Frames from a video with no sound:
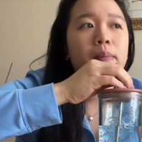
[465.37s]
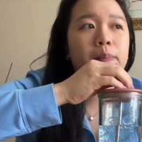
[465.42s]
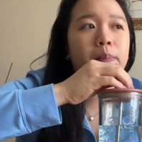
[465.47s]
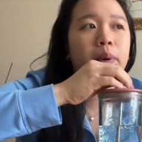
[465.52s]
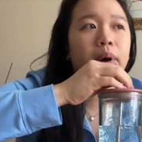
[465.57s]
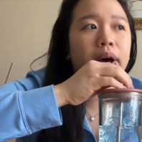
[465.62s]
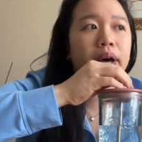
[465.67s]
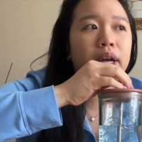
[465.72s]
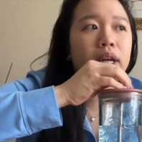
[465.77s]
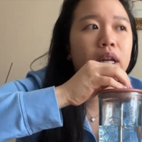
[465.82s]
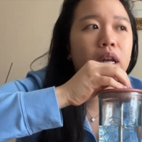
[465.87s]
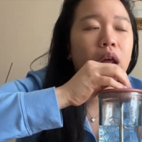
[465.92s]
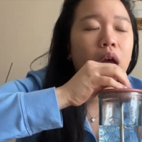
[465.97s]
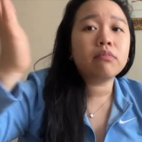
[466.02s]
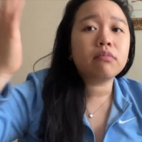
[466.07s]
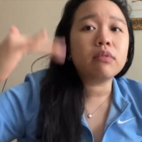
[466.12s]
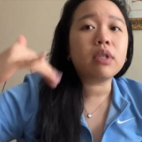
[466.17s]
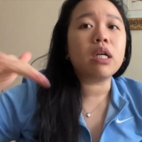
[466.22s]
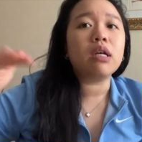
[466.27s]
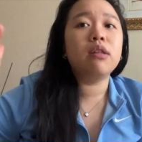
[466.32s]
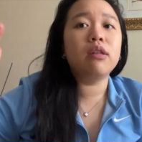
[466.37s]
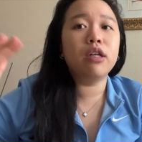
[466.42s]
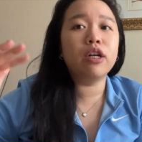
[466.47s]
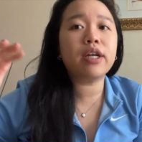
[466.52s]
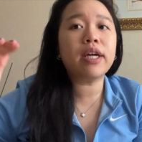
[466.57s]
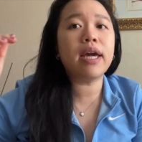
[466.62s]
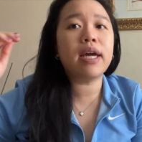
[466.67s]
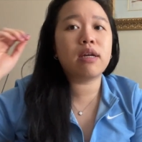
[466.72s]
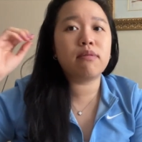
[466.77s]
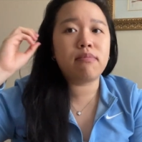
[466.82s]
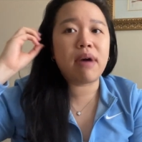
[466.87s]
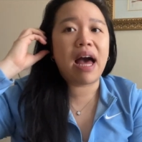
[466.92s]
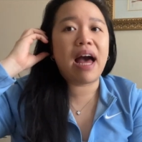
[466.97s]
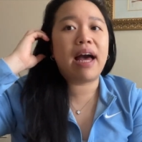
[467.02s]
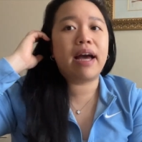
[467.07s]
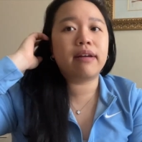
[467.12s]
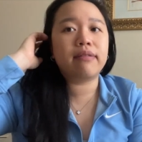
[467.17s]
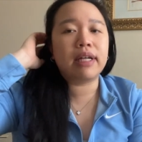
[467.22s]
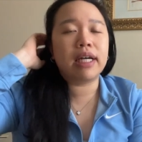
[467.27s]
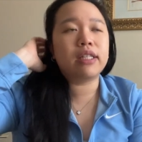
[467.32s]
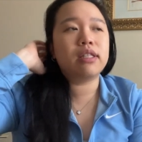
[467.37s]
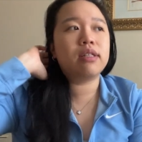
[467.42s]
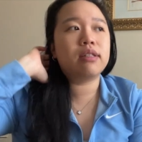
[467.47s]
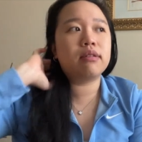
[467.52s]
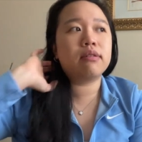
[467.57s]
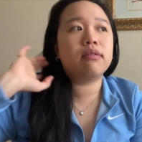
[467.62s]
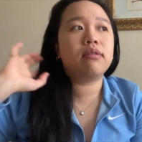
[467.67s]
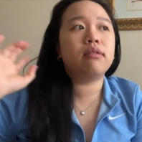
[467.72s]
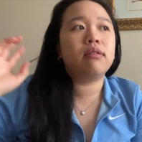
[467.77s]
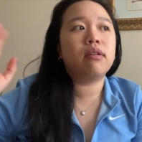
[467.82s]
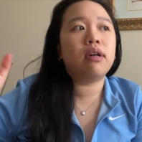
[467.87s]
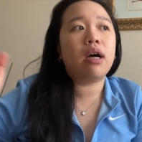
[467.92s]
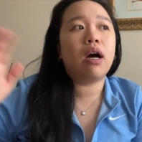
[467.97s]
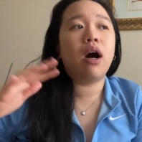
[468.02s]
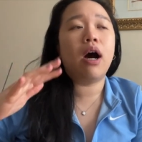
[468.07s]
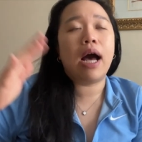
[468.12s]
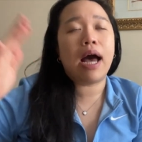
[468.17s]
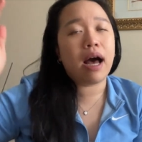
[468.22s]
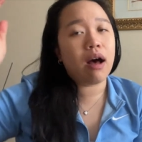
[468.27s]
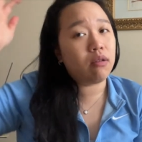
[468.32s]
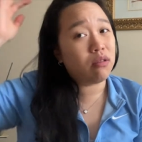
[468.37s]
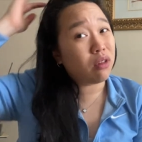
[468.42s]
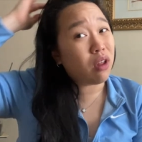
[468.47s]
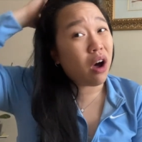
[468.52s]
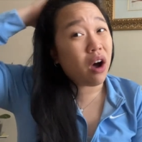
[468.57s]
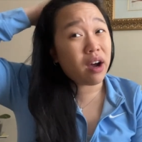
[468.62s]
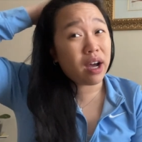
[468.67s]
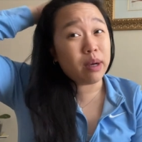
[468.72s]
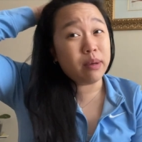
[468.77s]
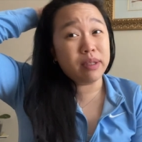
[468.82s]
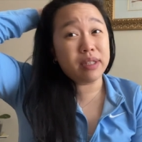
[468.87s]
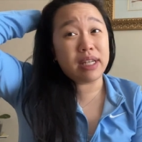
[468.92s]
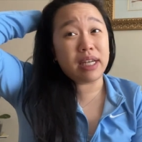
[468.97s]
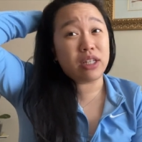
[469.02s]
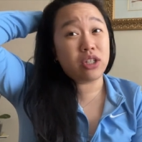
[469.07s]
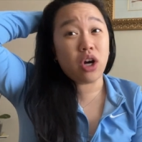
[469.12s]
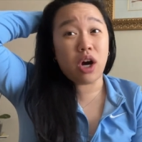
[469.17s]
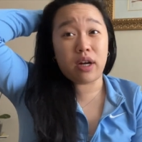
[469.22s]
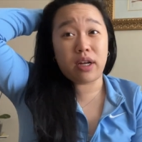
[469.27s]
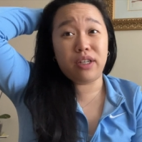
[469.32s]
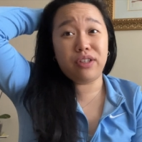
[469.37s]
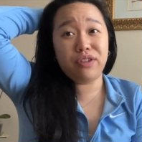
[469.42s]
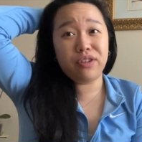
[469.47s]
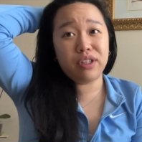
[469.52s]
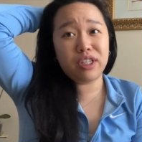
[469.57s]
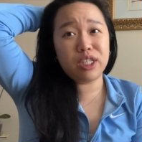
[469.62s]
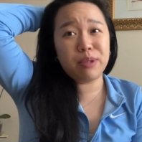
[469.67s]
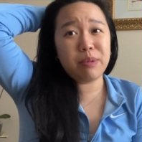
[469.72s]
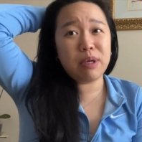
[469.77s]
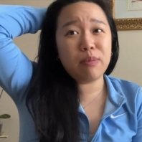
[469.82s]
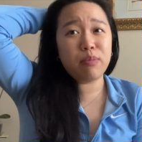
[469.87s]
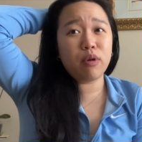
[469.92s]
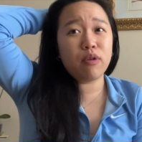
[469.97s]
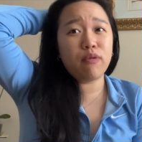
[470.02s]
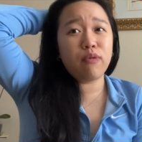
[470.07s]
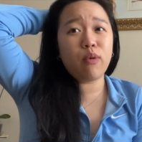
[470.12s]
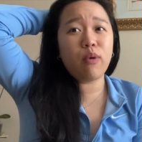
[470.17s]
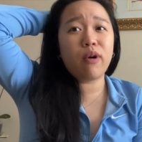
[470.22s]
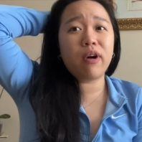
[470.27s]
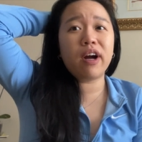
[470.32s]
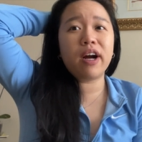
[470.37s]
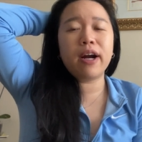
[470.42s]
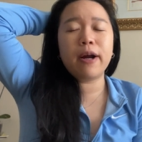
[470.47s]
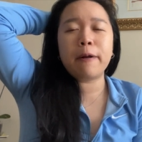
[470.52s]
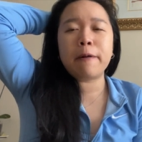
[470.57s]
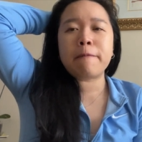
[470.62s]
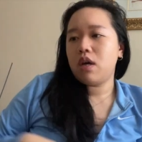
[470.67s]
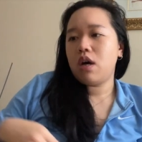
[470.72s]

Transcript: But looking back, that's how long I was like talking to these people for.